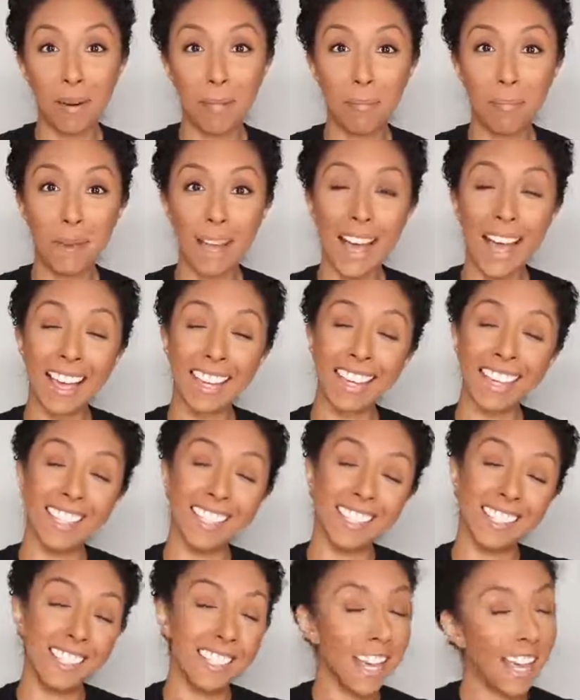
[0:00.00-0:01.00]
I'm back.
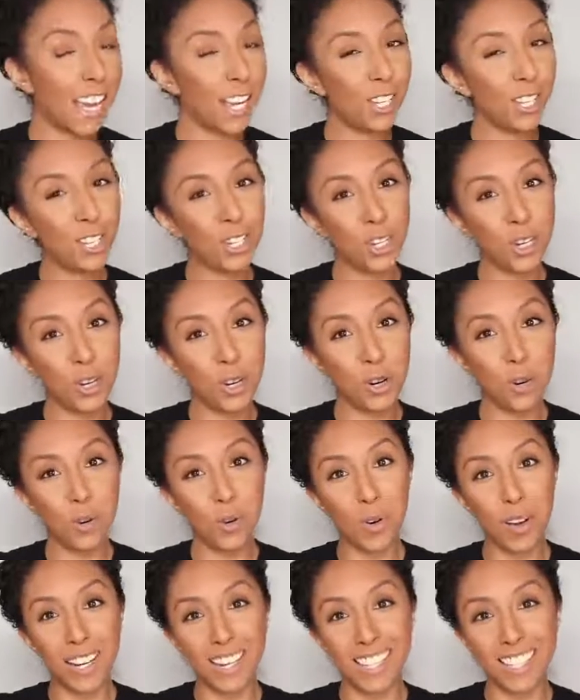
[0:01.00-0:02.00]
It's day
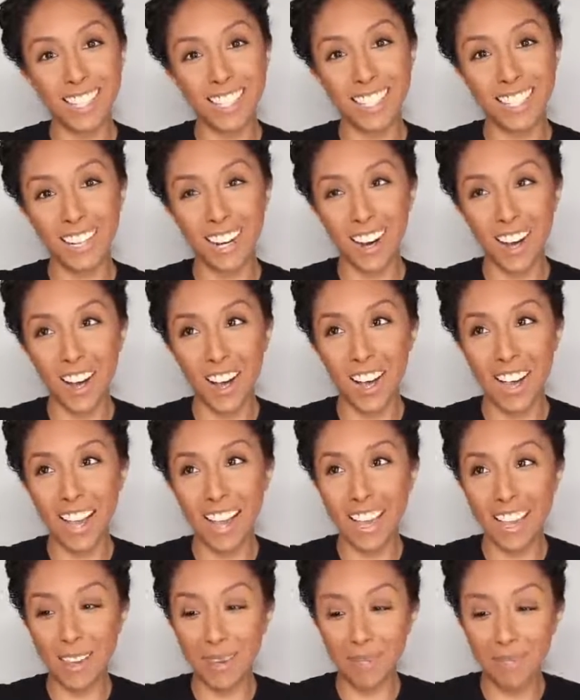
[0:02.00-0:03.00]
2 and it's
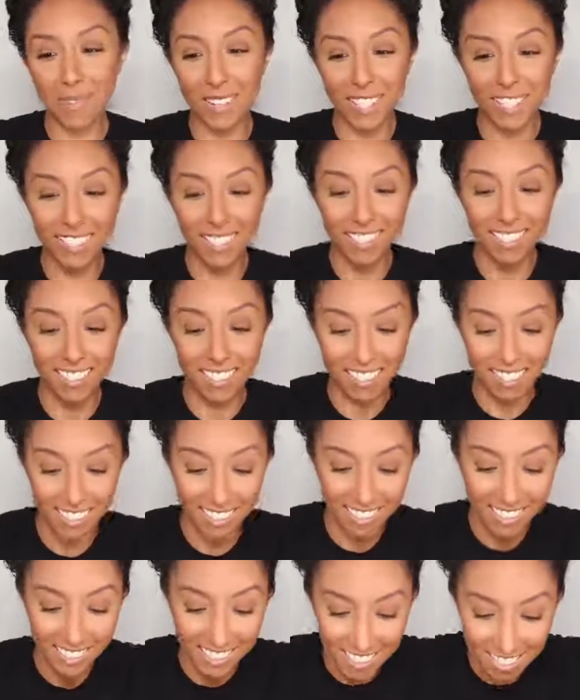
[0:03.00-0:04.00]
time
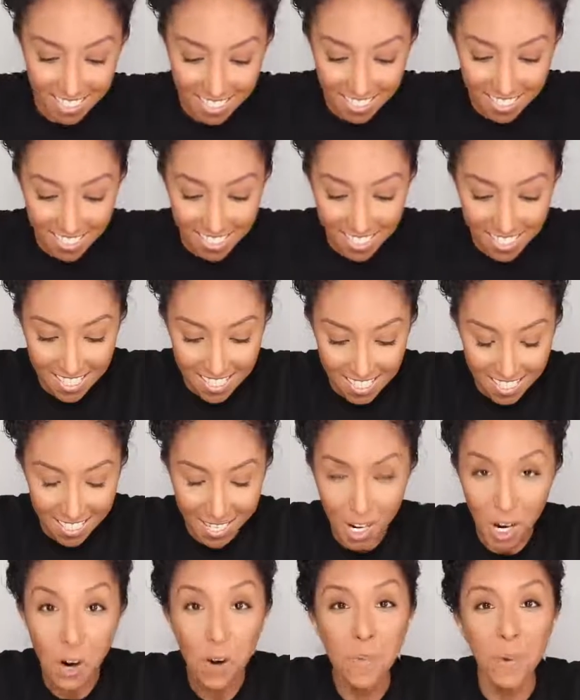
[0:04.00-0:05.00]

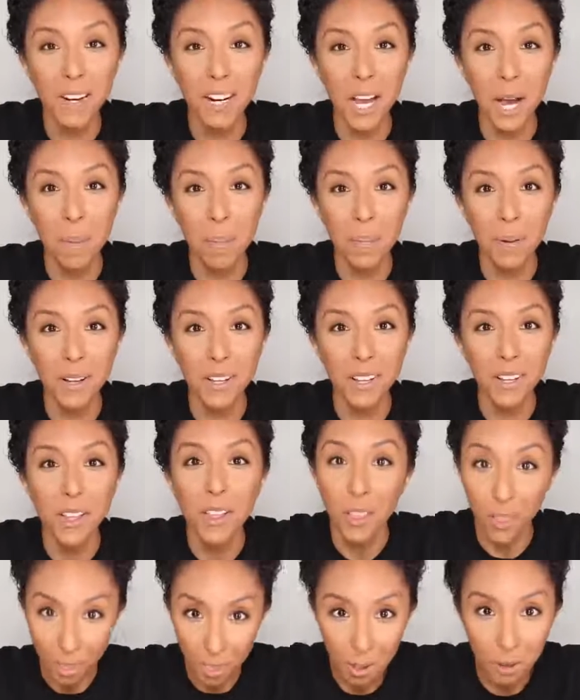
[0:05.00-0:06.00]
to open up
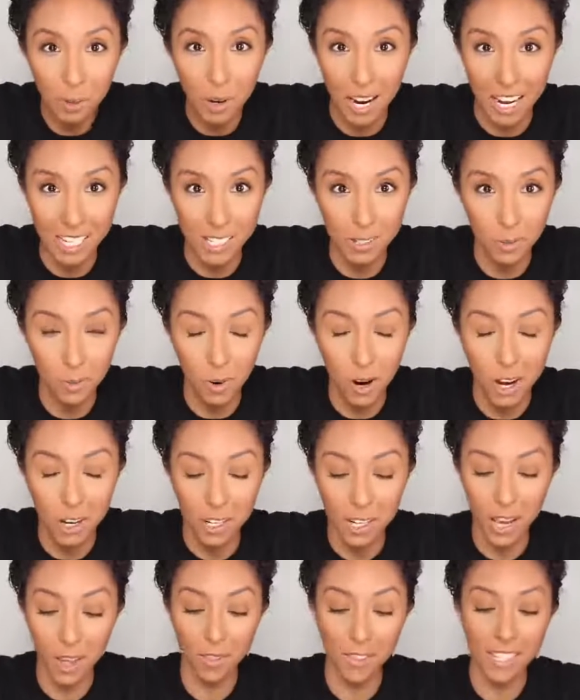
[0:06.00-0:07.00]
the rice
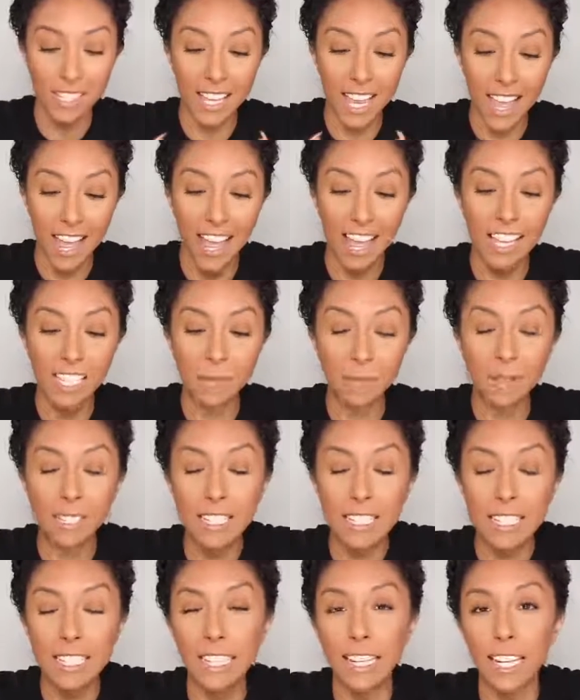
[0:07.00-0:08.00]
water. Now this has
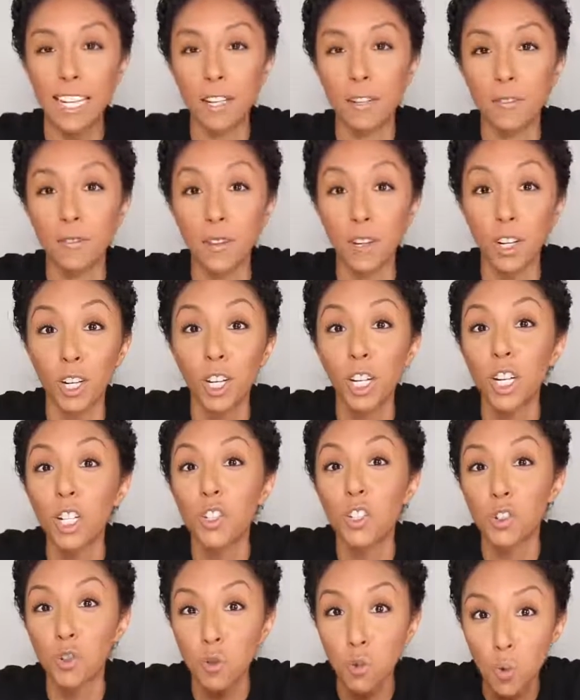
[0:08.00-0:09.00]
been sitting for a
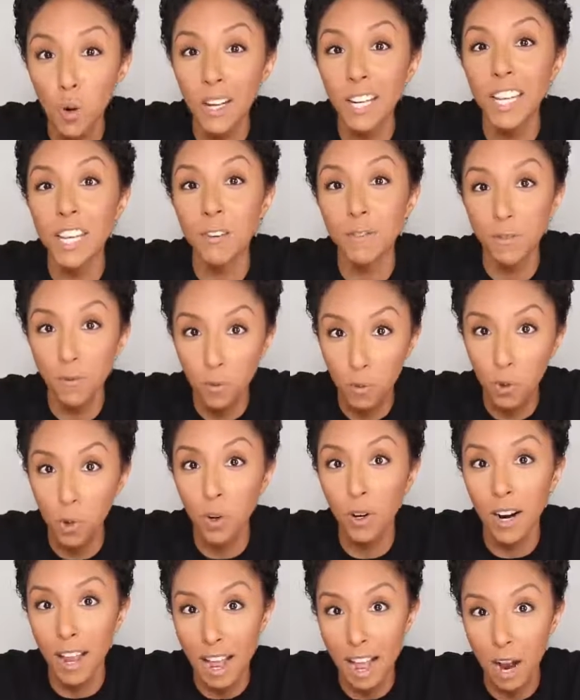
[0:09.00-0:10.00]
good
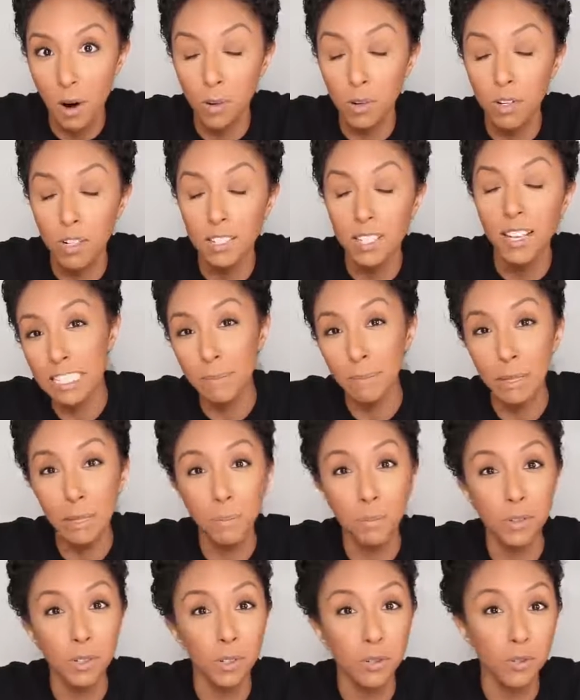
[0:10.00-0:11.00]
24 hours. Some
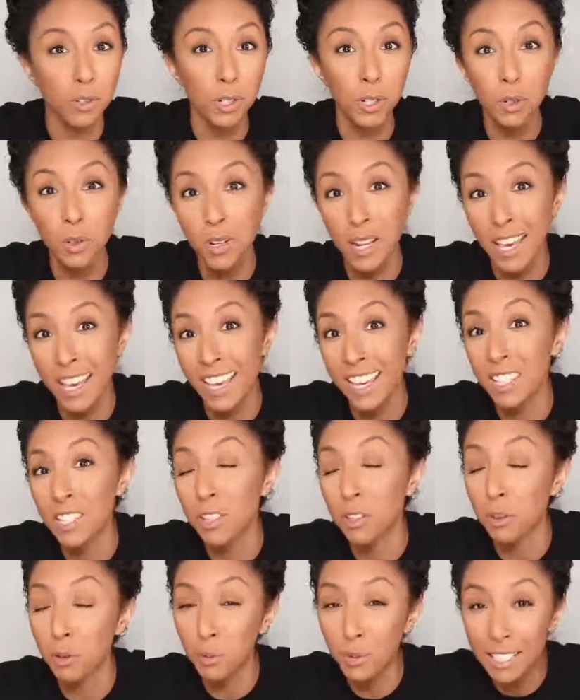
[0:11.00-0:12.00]
people do 2
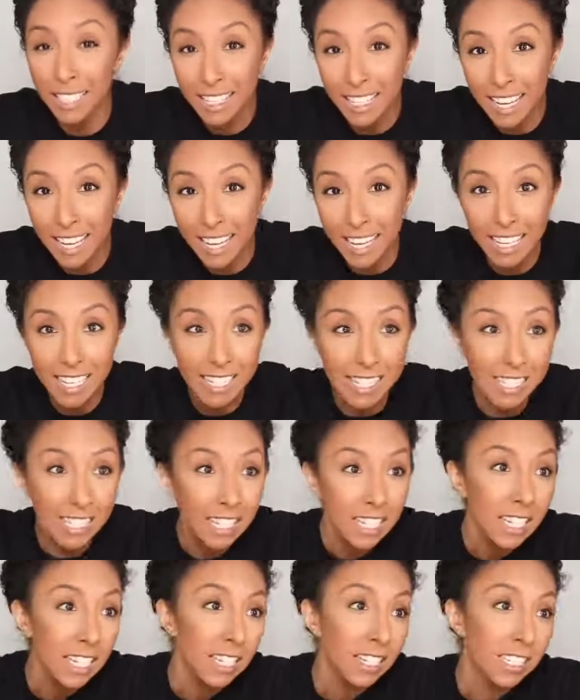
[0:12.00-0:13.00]
days, 3 days.
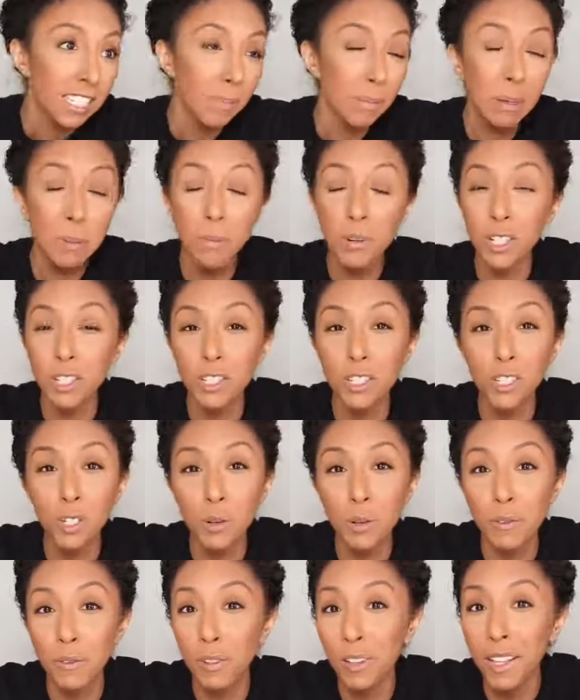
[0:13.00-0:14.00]
Some people just
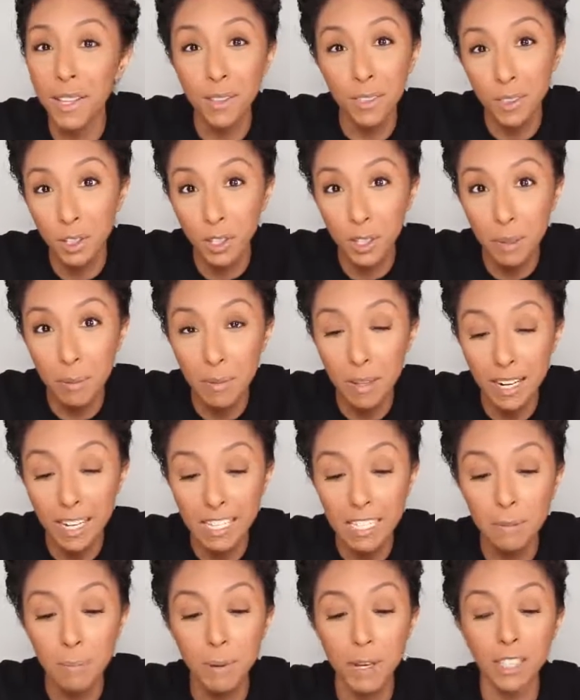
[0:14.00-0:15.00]
do it for like 30
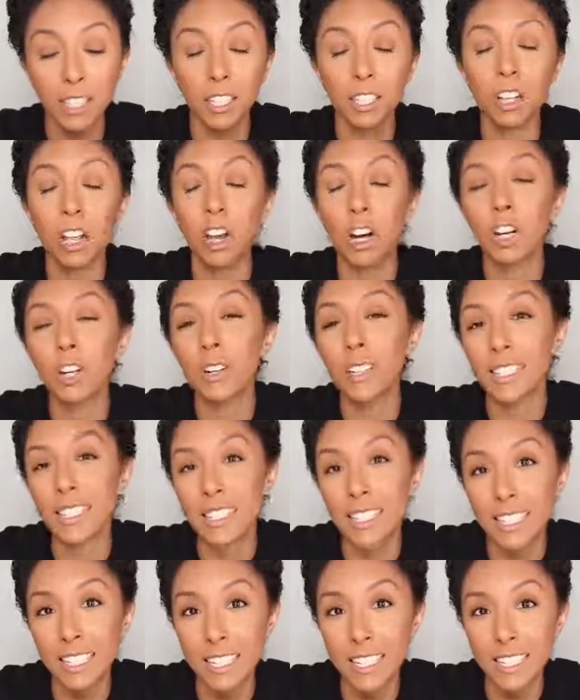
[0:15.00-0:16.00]
minutes, but the longer it
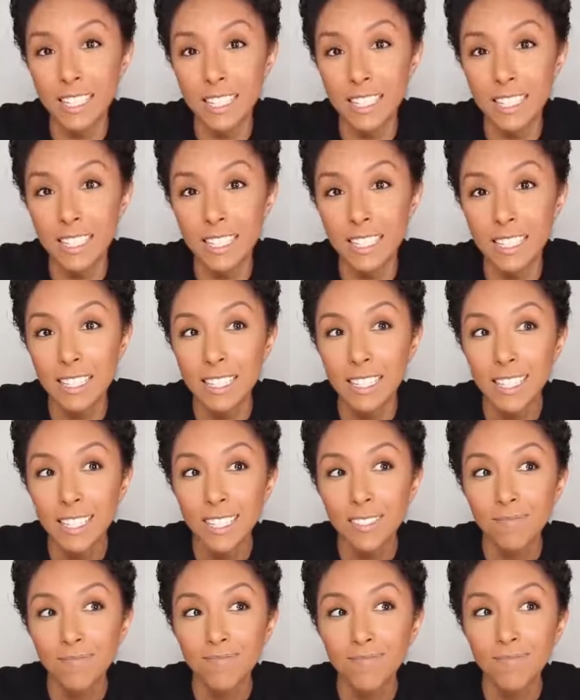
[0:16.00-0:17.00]
sits,
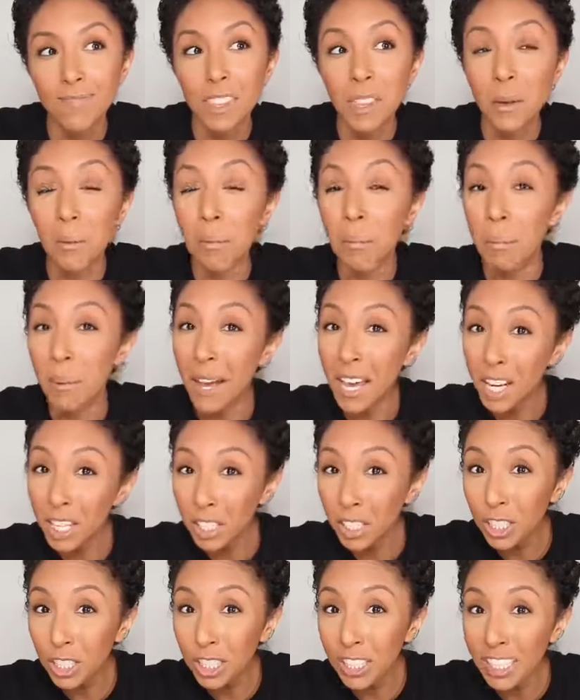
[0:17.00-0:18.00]
the
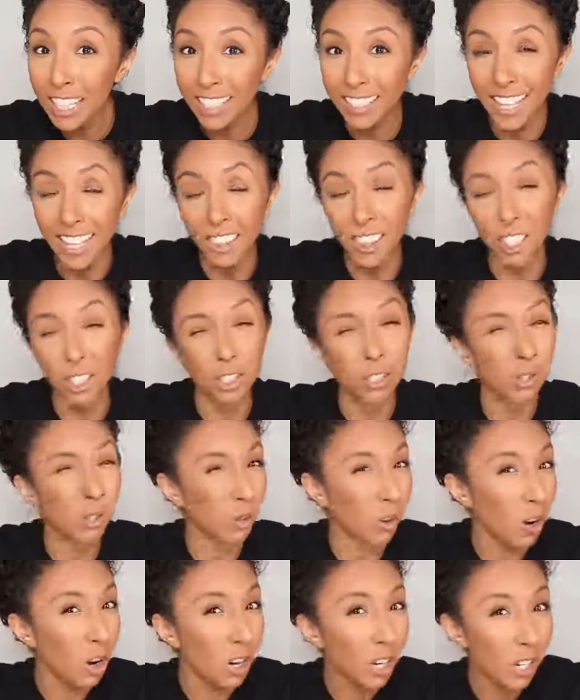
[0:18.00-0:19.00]
better and like the
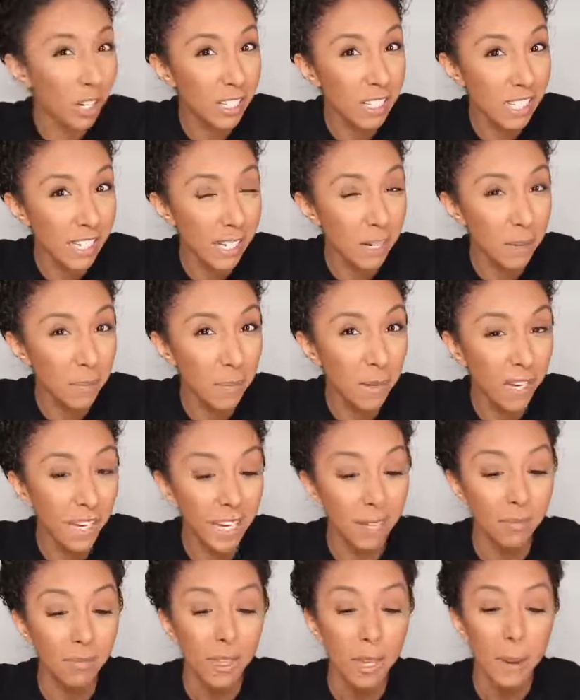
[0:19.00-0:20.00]
stronger it's gonna
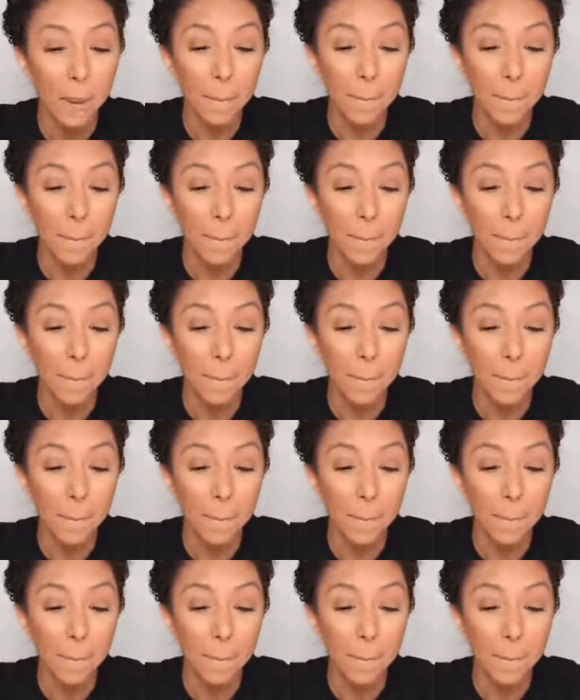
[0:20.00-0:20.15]
be.